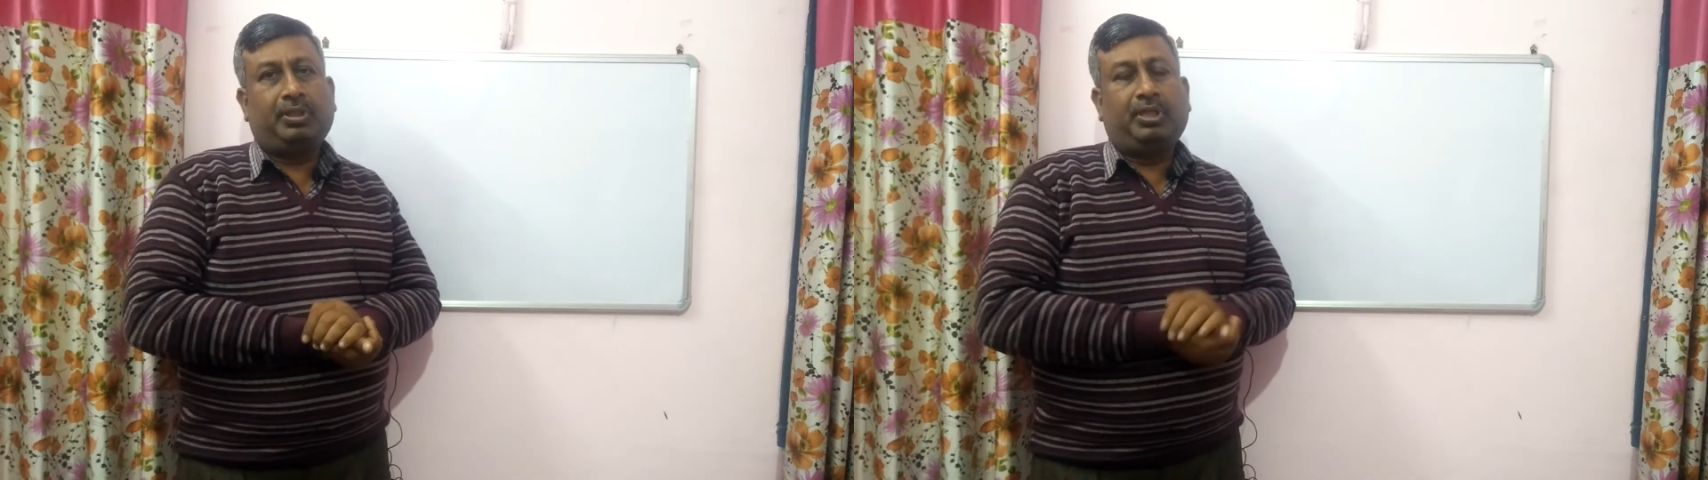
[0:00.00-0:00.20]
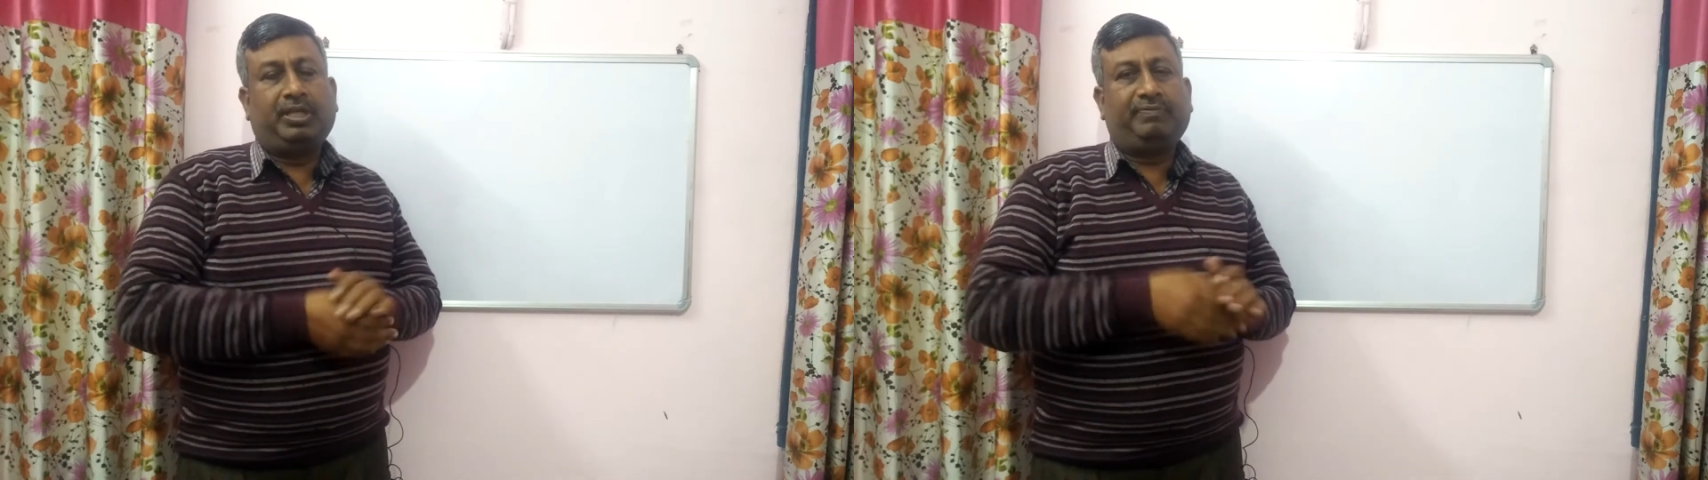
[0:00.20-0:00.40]

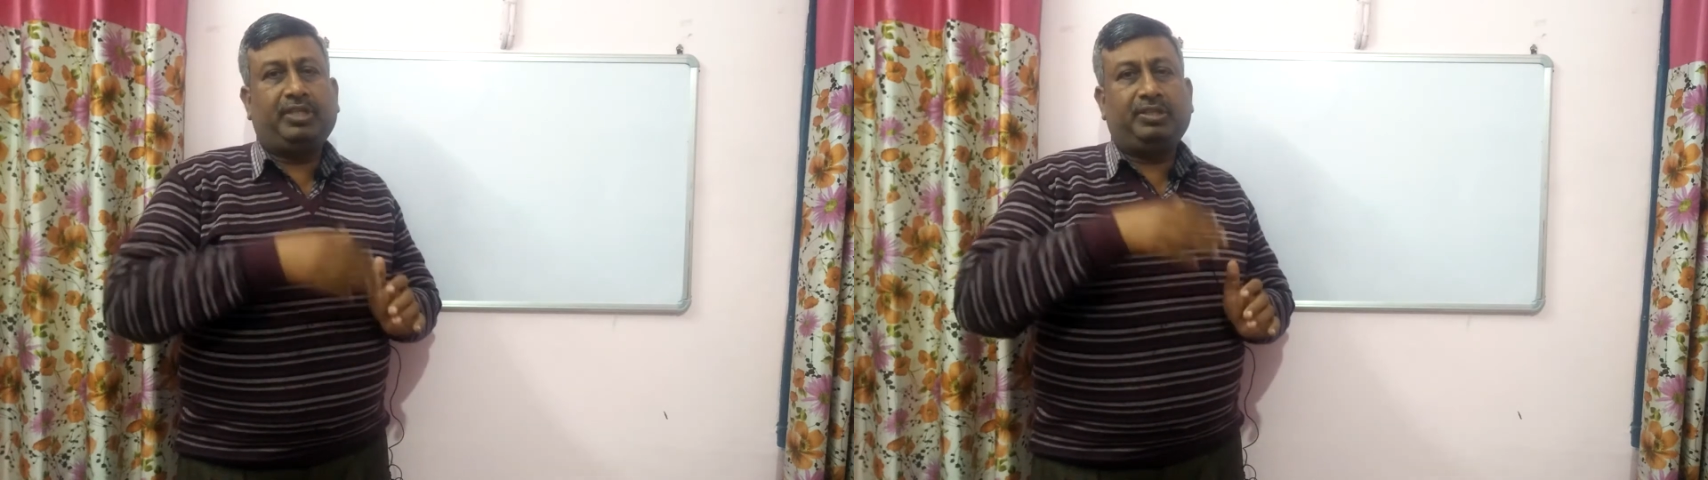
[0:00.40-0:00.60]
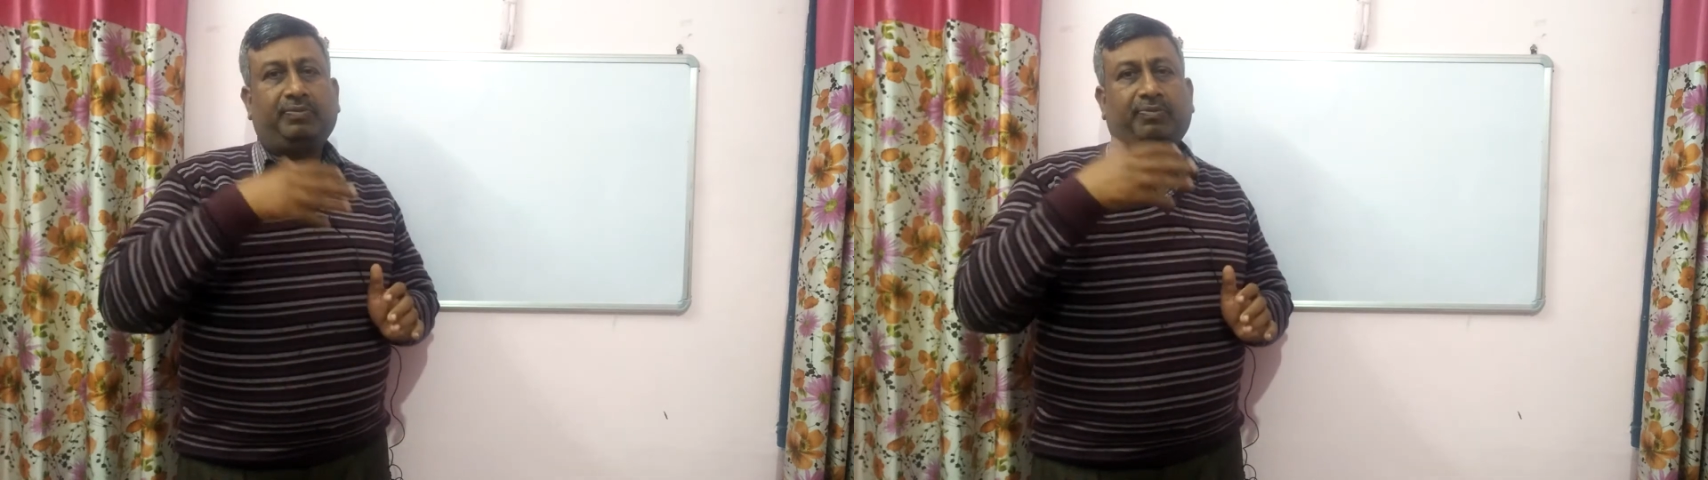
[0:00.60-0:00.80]
If there
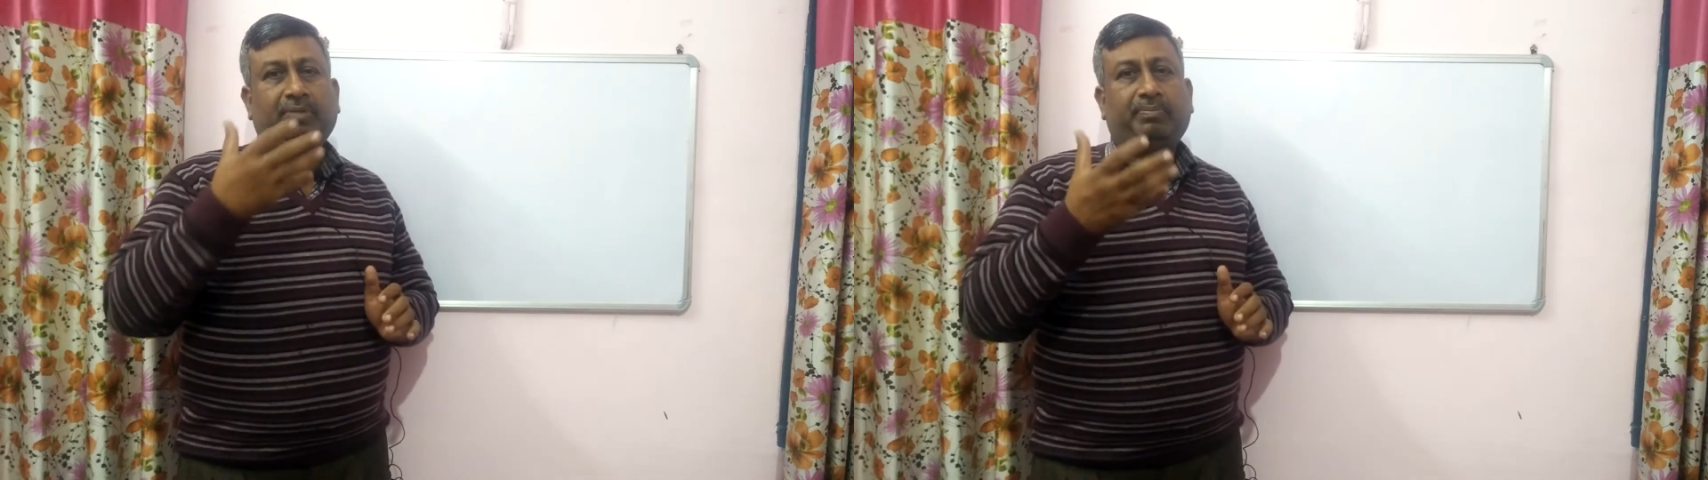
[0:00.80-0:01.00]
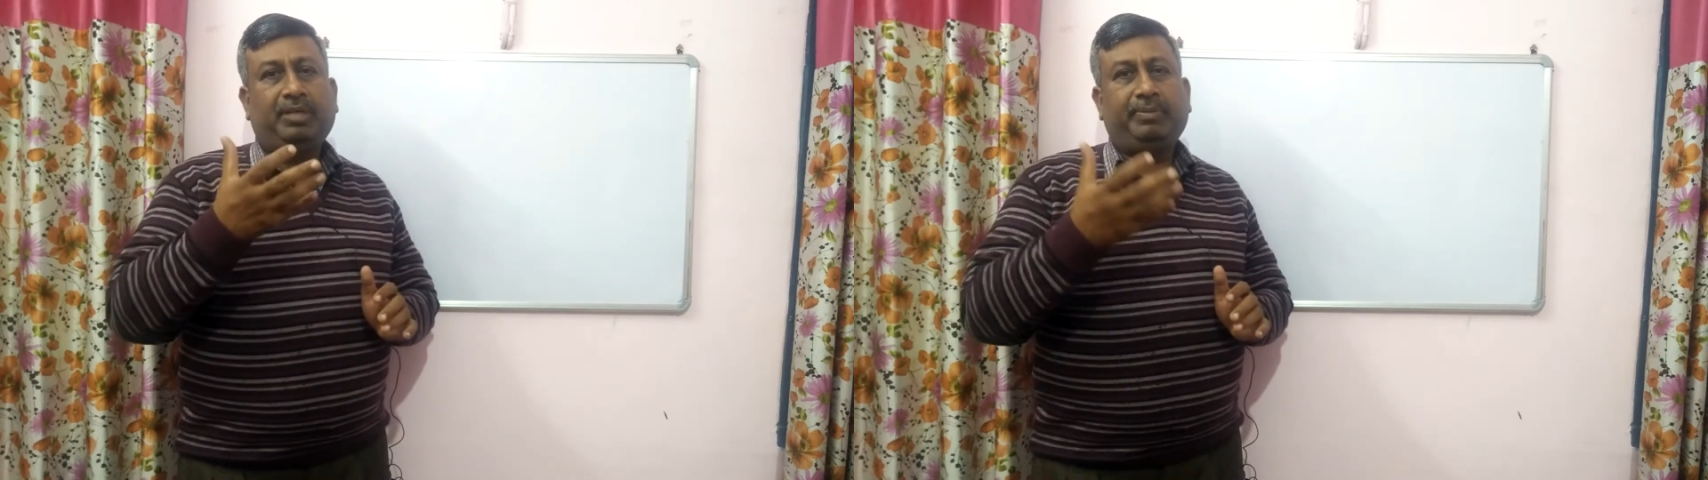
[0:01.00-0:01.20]
is a
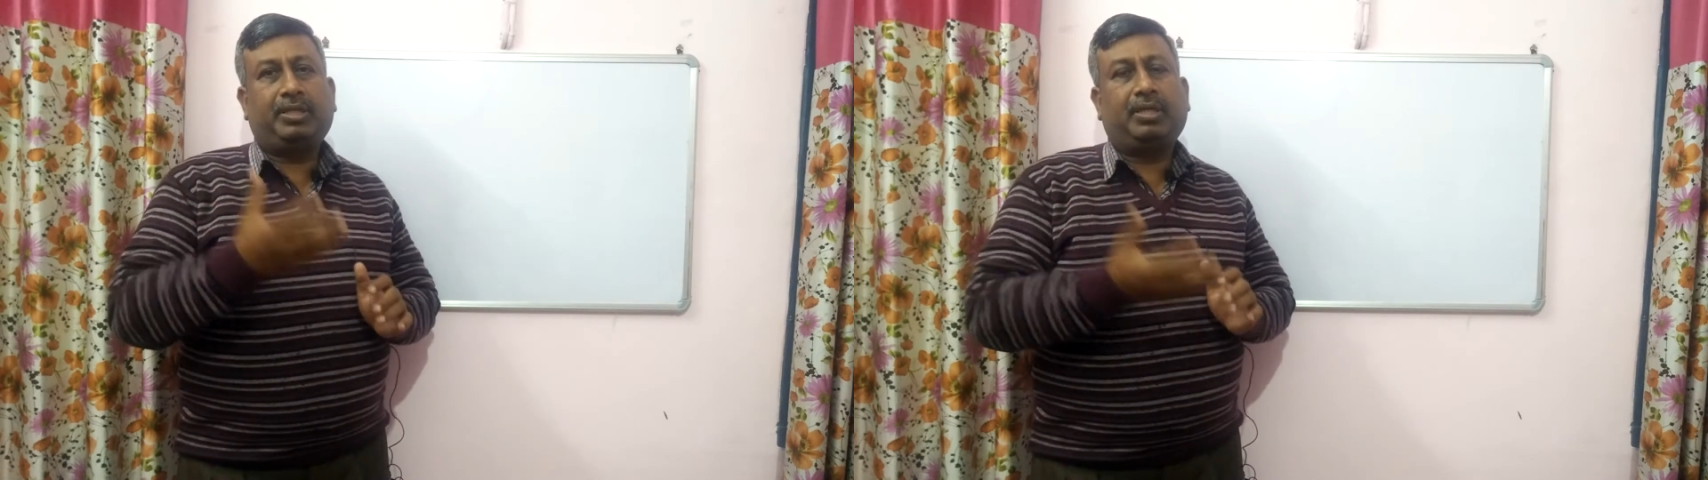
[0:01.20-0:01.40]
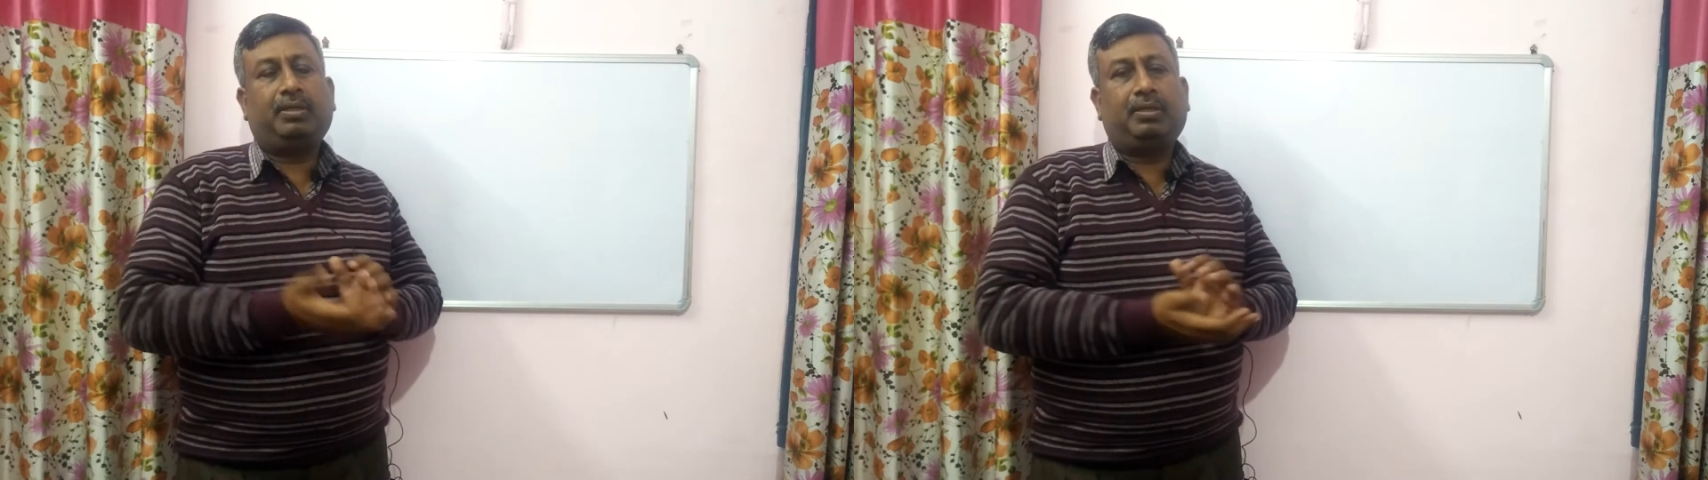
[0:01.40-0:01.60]
1
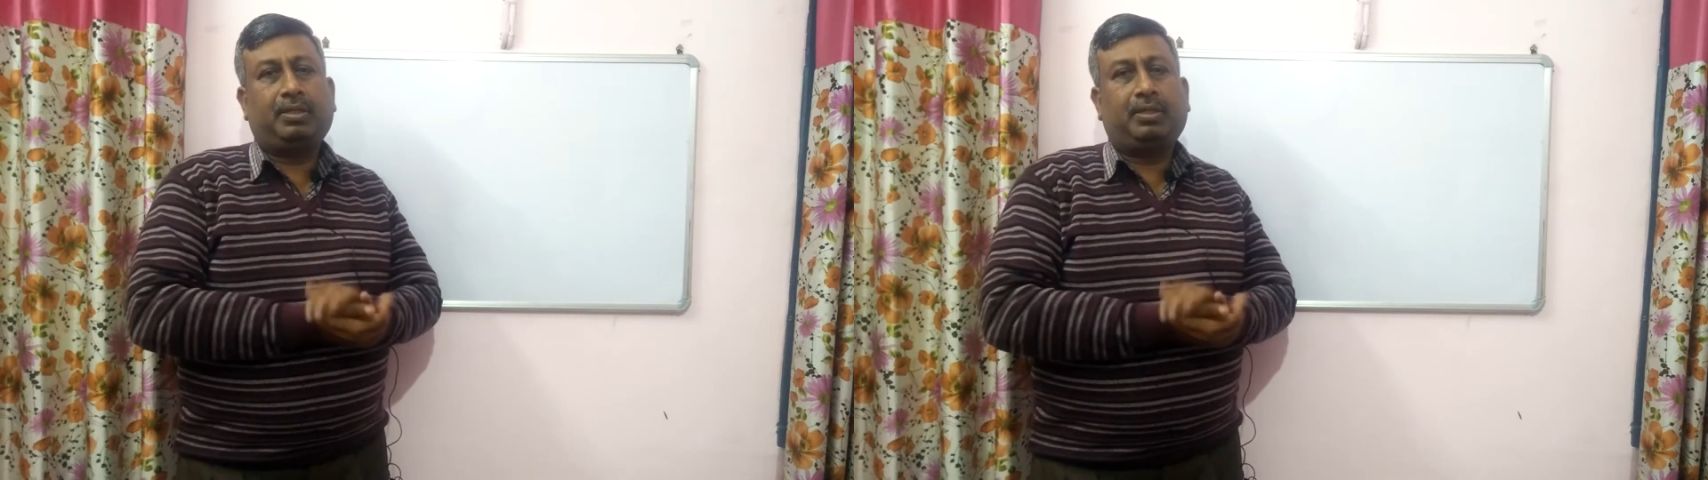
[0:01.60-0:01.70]
millimeter